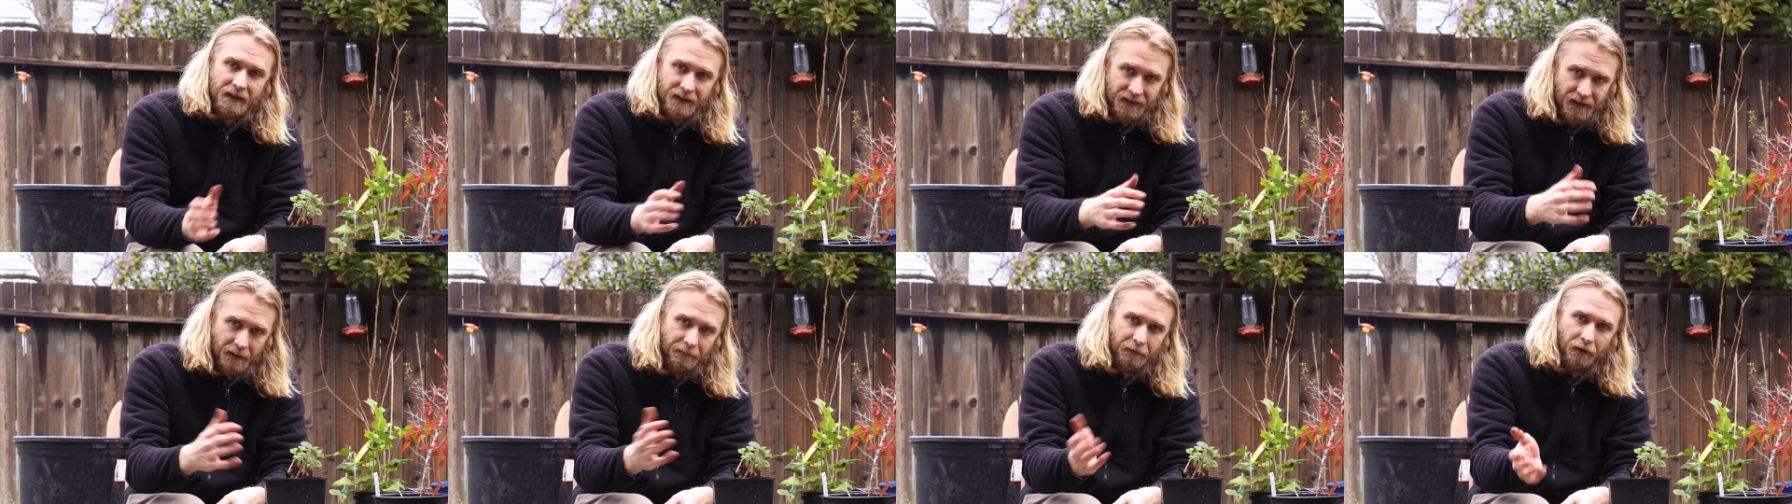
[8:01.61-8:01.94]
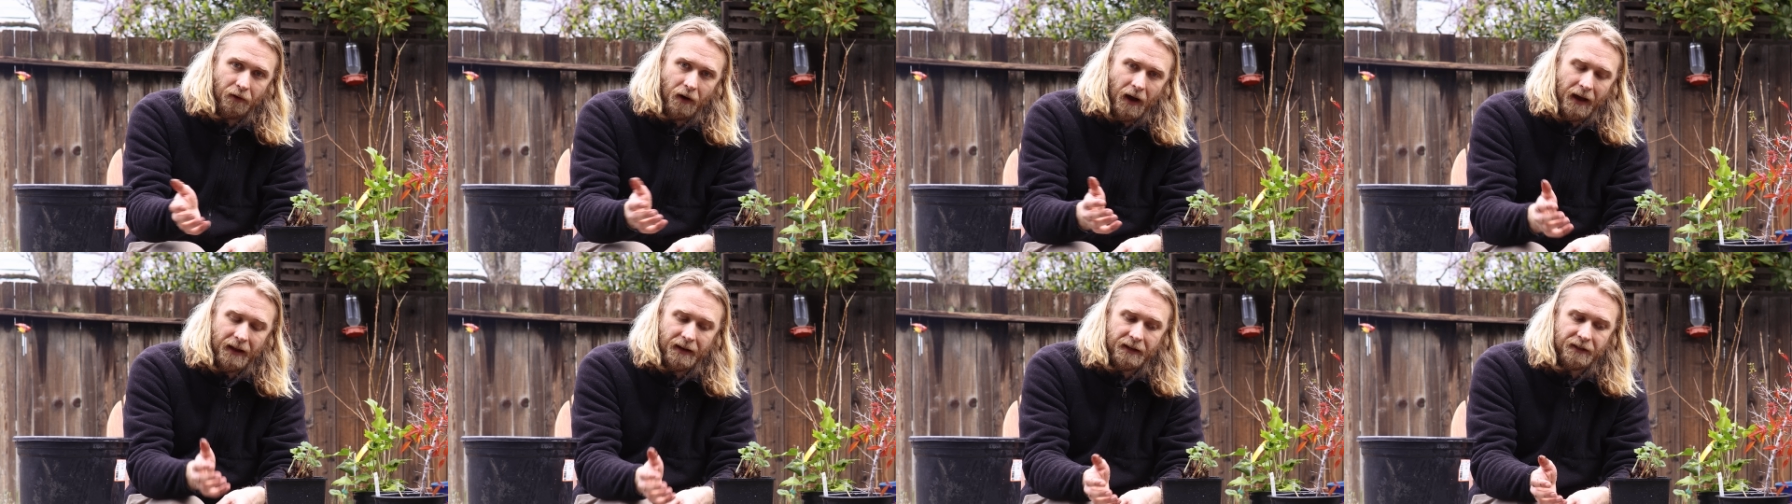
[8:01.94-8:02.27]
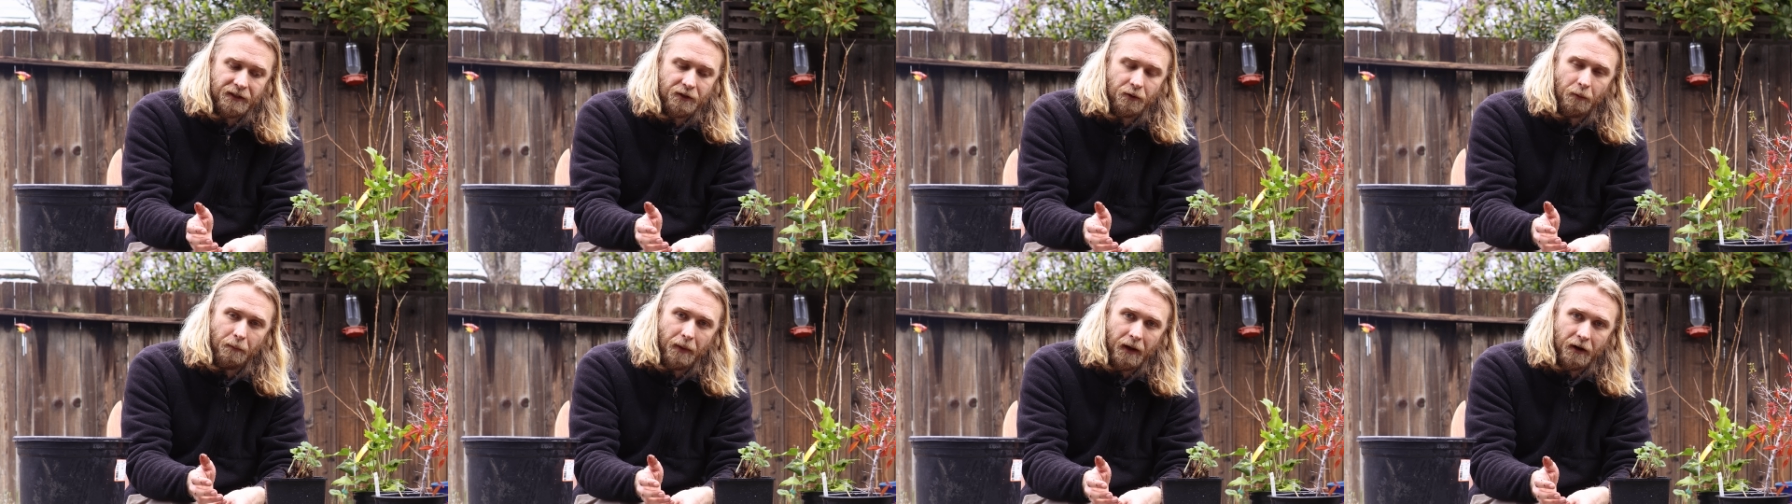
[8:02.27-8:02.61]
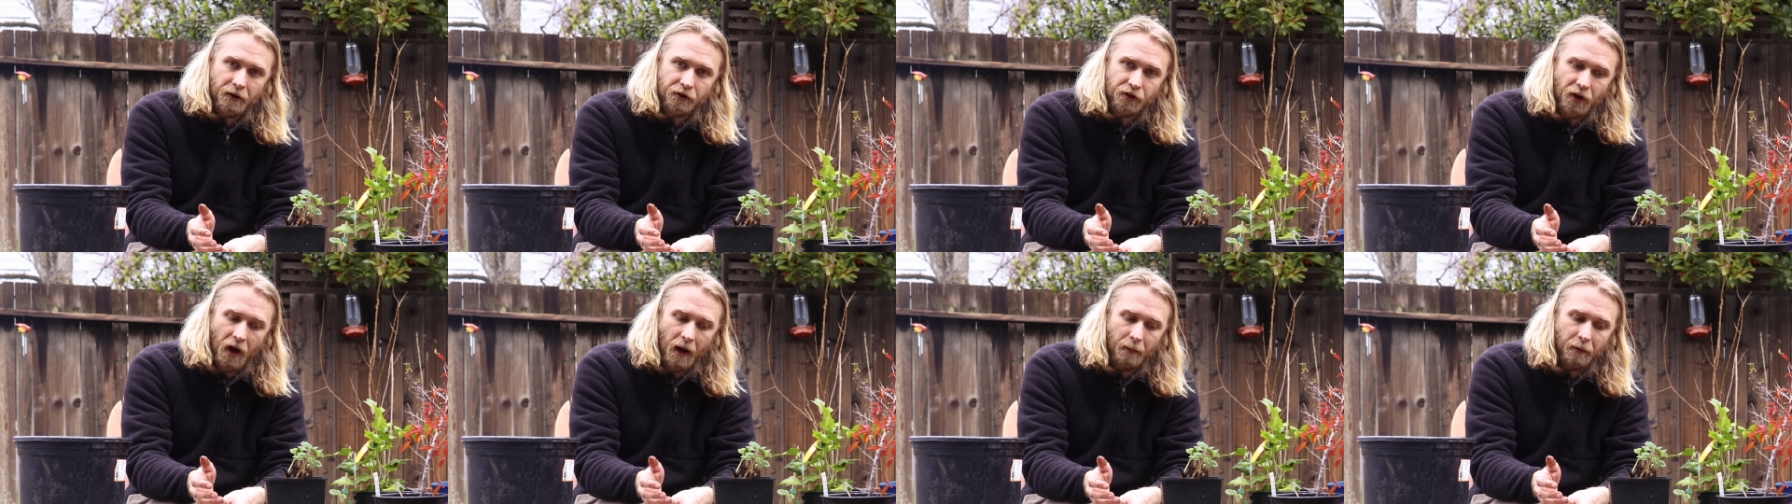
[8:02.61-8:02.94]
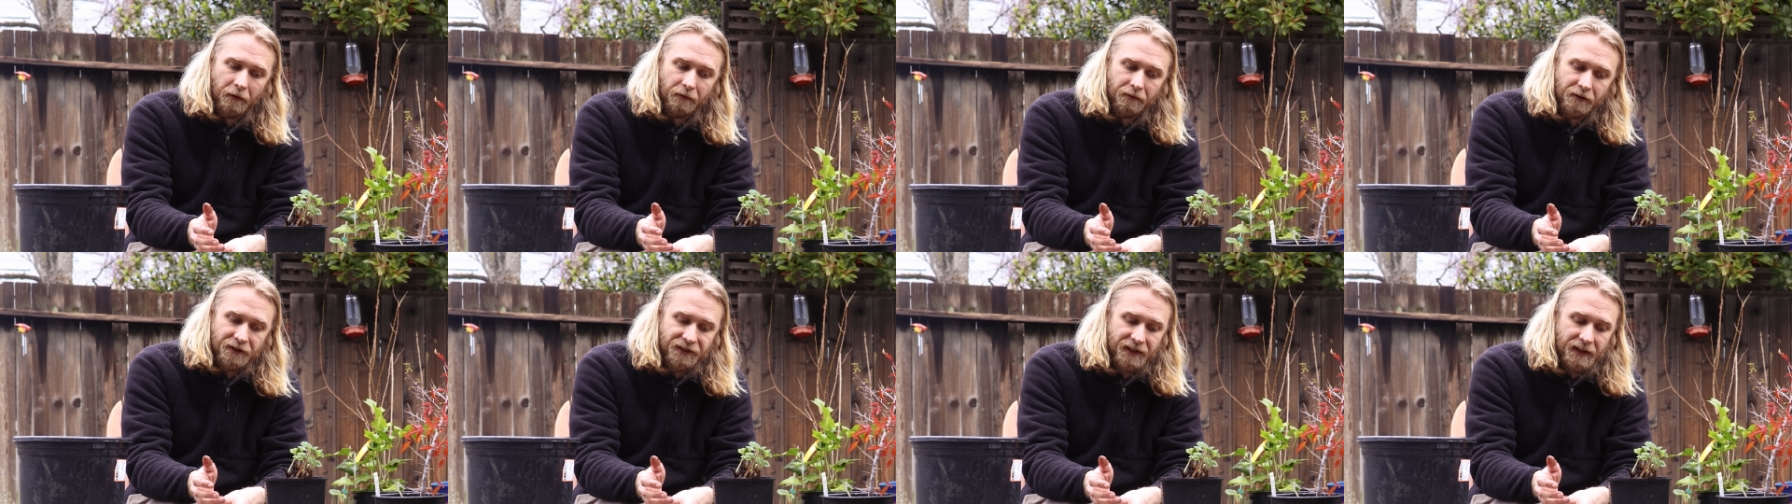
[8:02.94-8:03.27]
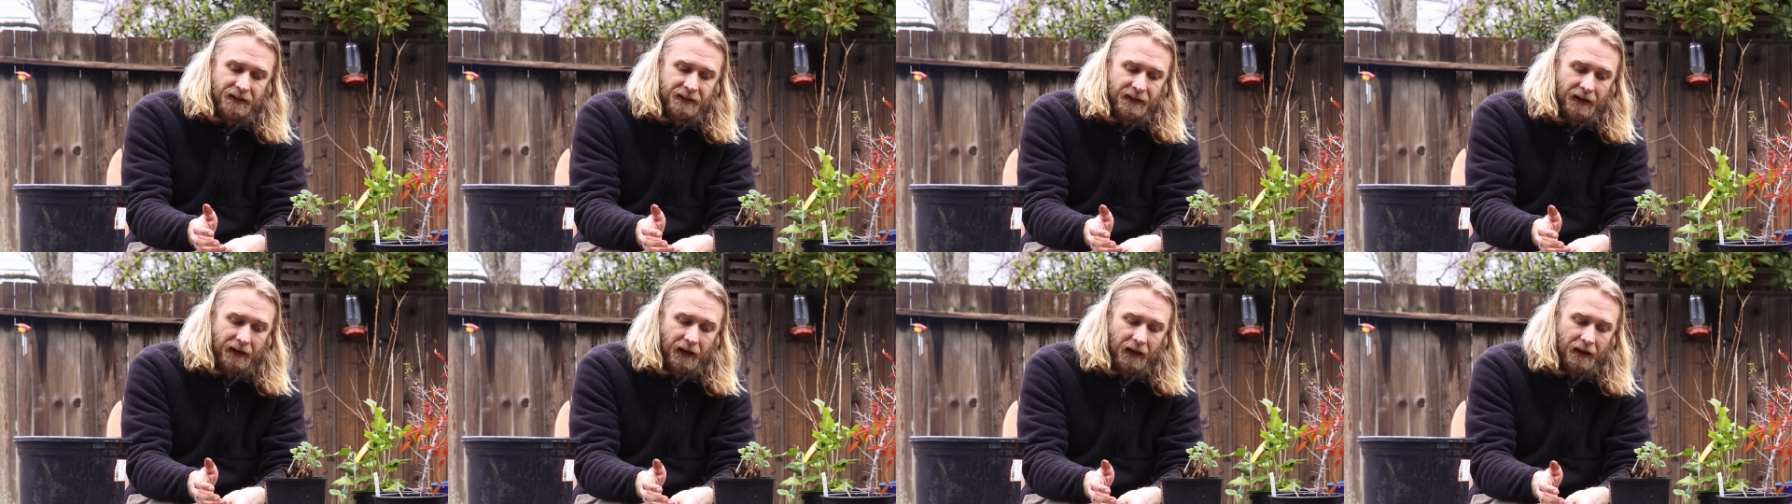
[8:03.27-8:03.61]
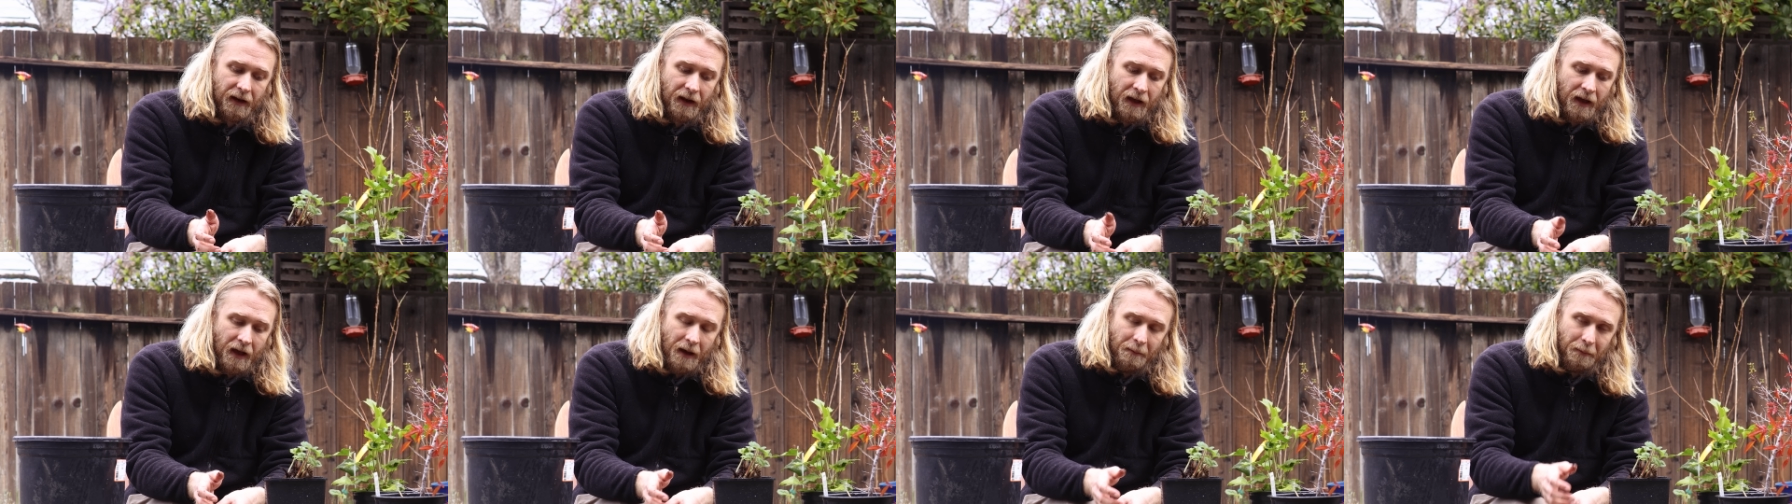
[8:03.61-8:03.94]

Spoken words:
Some varieties do a better job of resisting it,